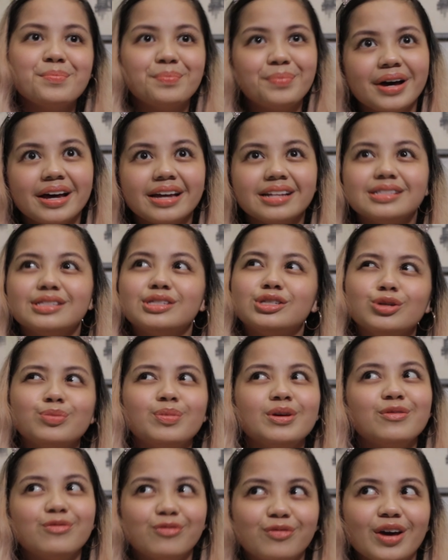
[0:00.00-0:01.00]
But to
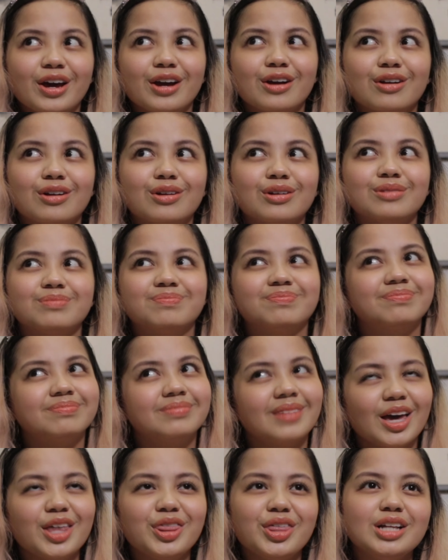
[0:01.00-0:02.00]
be fair,
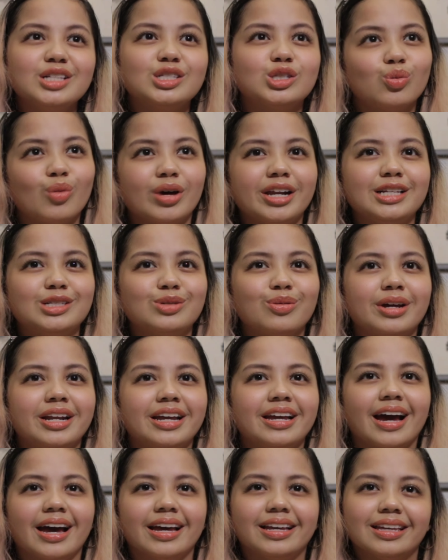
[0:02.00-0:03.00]
I think twenty
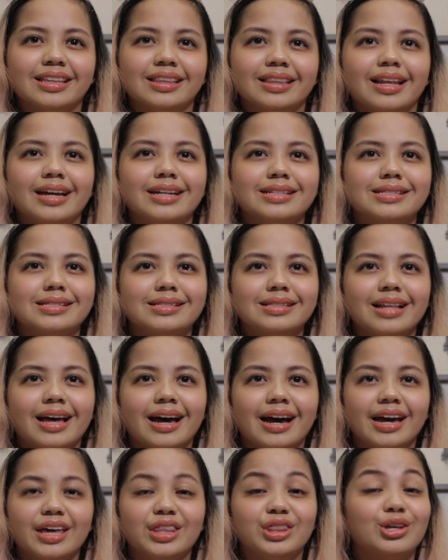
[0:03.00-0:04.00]
twenty I can let
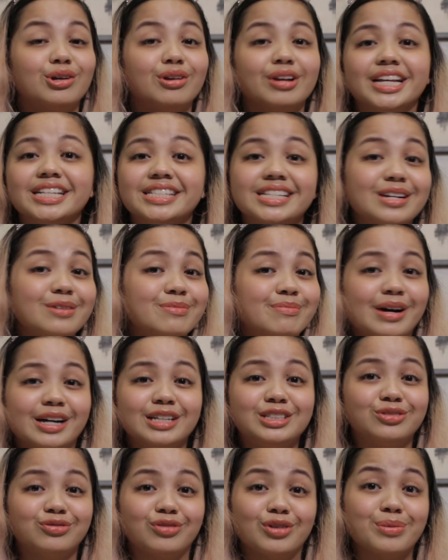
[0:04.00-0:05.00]
slide. There isn't
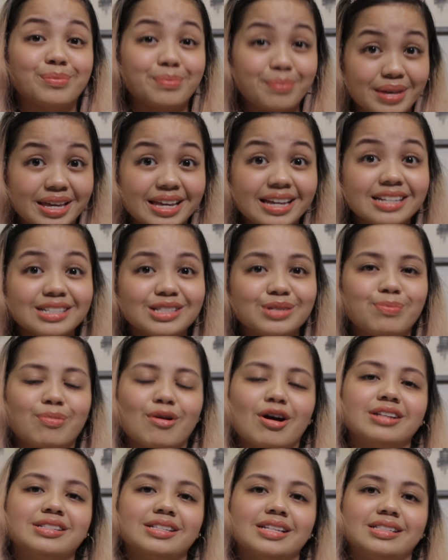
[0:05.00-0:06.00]
much for me to
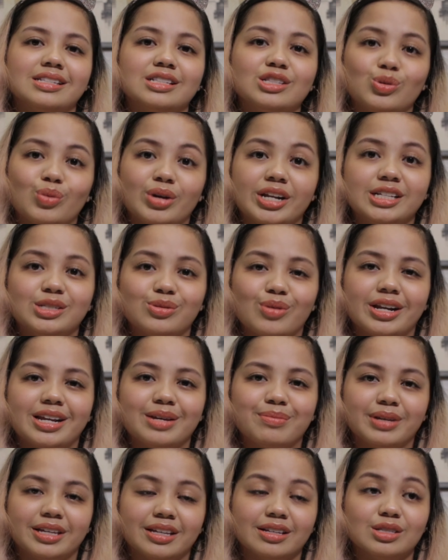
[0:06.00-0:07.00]
process in twenty
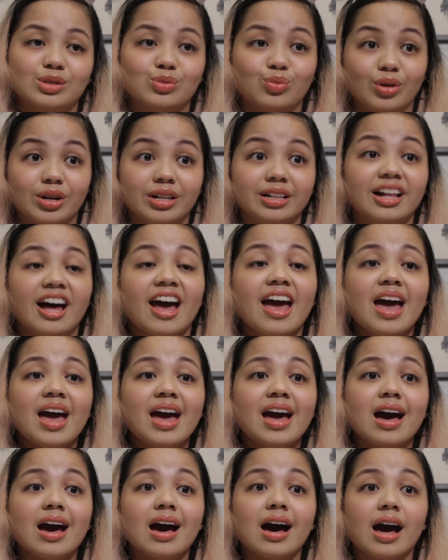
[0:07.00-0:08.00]
twenty because, well,
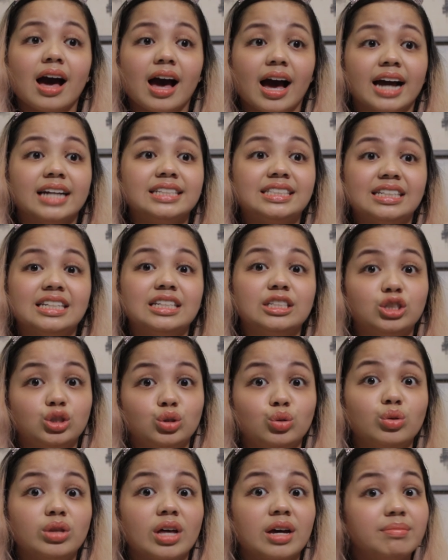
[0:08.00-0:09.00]
I didn't
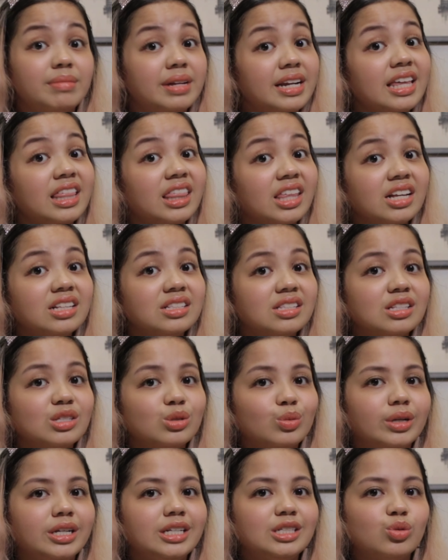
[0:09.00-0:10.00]
do that many things in
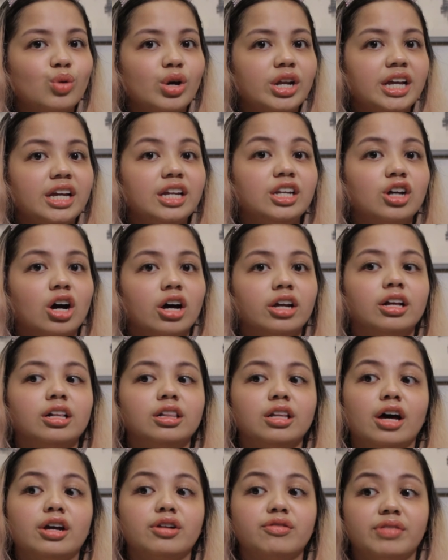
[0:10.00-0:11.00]
twenty twenty. Not a
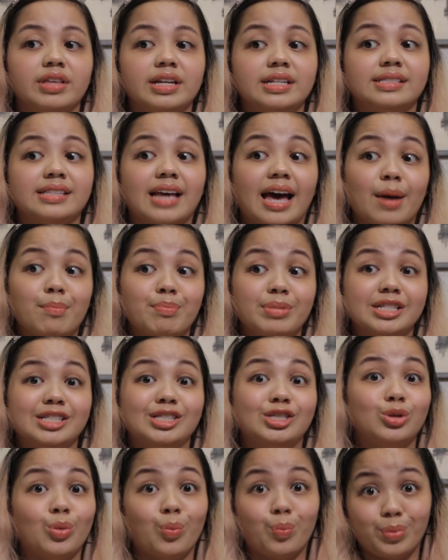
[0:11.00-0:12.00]
lot of things happened
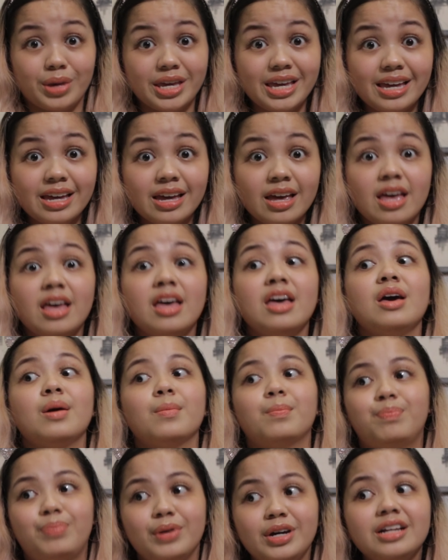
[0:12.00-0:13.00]
to me,
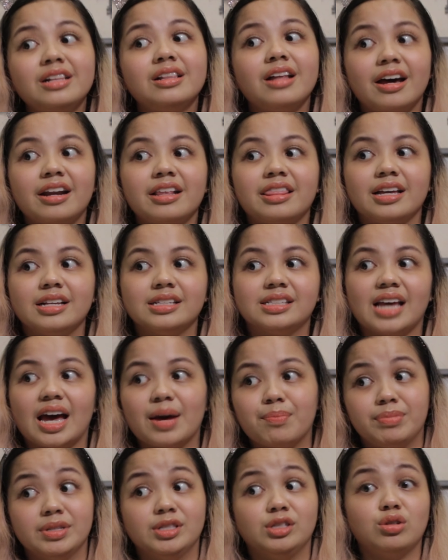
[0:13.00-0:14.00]
but a lot of things
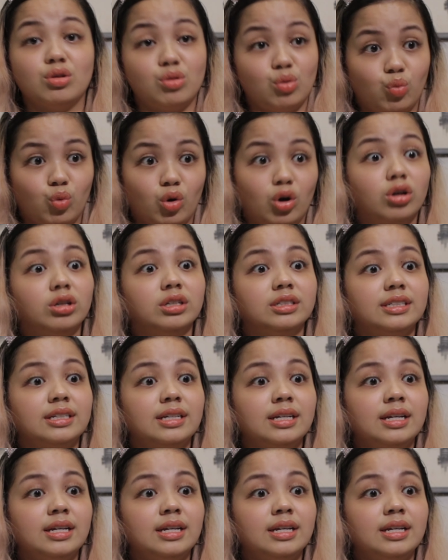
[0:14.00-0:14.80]
happened to the world.